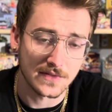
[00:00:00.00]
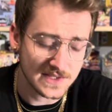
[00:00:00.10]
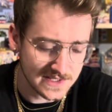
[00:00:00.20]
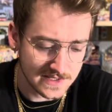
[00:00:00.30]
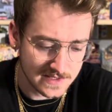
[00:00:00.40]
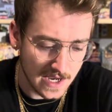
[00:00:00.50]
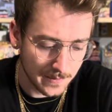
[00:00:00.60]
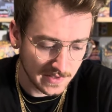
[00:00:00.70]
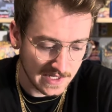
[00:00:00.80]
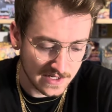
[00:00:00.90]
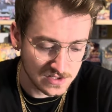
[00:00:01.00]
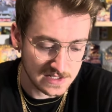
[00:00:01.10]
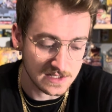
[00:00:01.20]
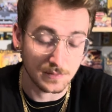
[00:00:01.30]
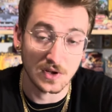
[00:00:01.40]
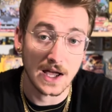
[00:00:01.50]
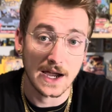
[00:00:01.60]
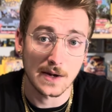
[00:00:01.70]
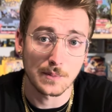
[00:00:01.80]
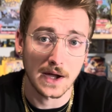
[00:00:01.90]
This is a topic actually
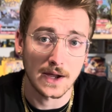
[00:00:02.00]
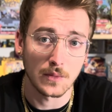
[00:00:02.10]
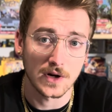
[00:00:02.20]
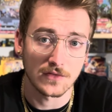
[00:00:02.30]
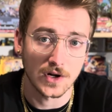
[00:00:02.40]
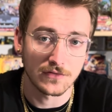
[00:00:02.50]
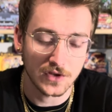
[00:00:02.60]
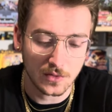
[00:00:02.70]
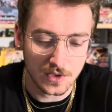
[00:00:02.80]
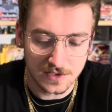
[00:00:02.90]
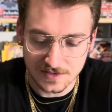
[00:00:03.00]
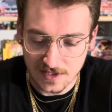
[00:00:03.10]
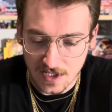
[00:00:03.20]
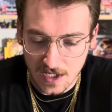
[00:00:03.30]
supplied by one of our viewers,